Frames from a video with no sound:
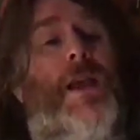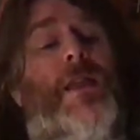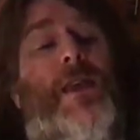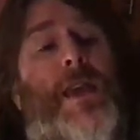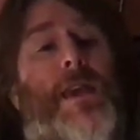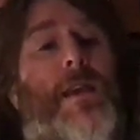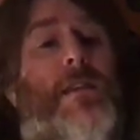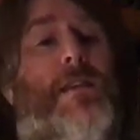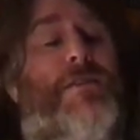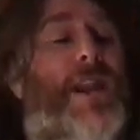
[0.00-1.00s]
The
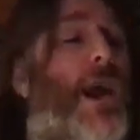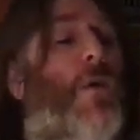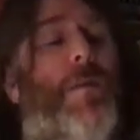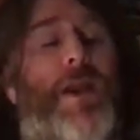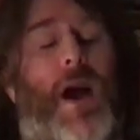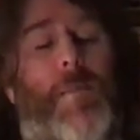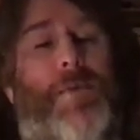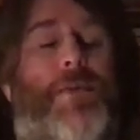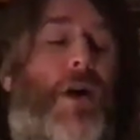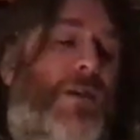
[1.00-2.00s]
video will be up
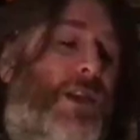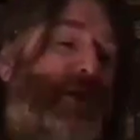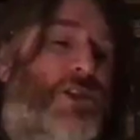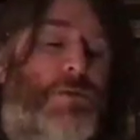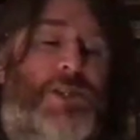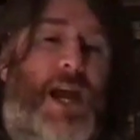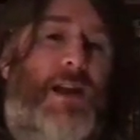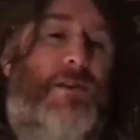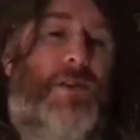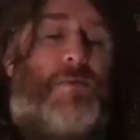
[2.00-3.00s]
on the YouTube
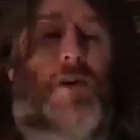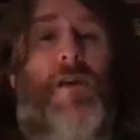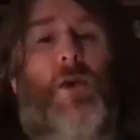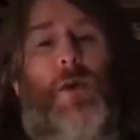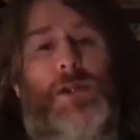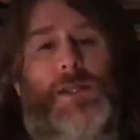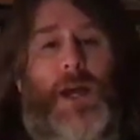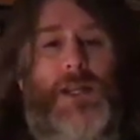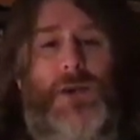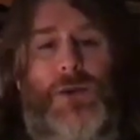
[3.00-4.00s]
channel. The private ones that
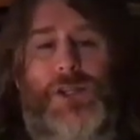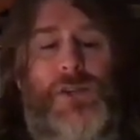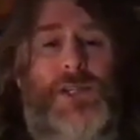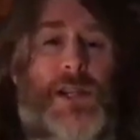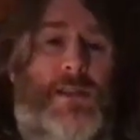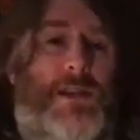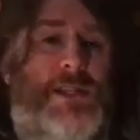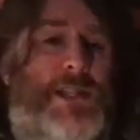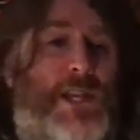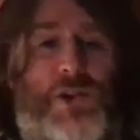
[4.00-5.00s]
I do on a Tuesday and
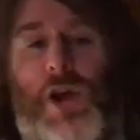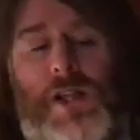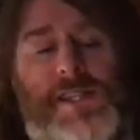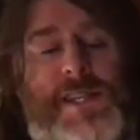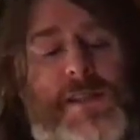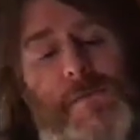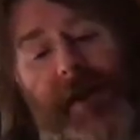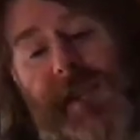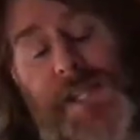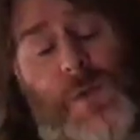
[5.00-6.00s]
Thursday, you can't see them,
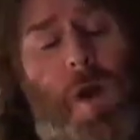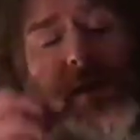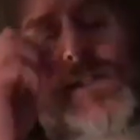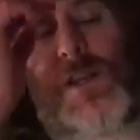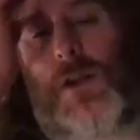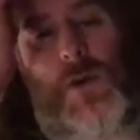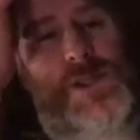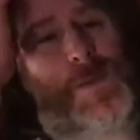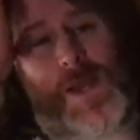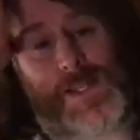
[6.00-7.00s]
but these ones you'll
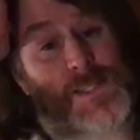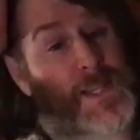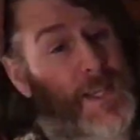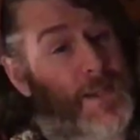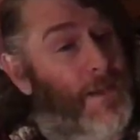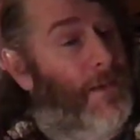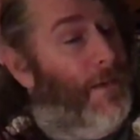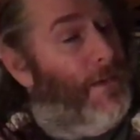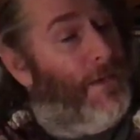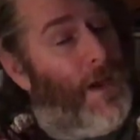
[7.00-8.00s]
always be able to see.
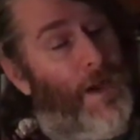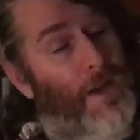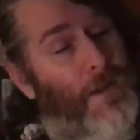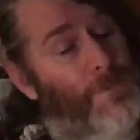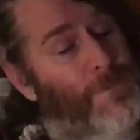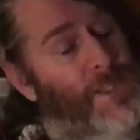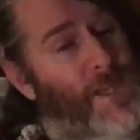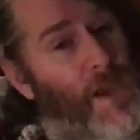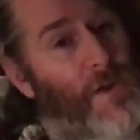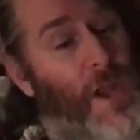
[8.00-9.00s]

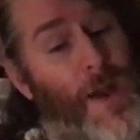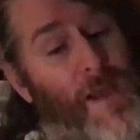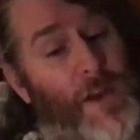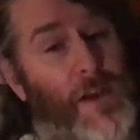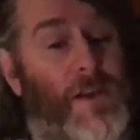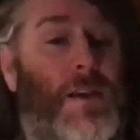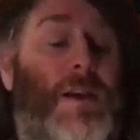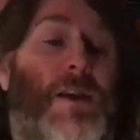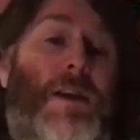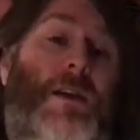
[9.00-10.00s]
So go and have a look.
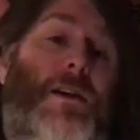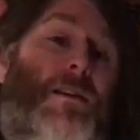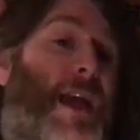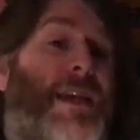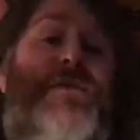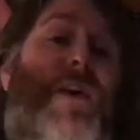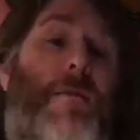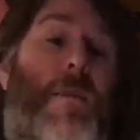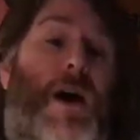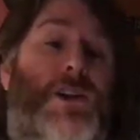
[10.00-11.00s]
Thanks very
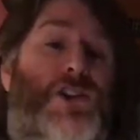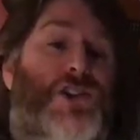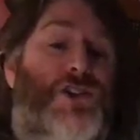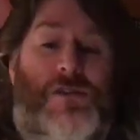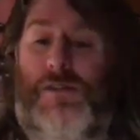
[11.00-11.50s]
much.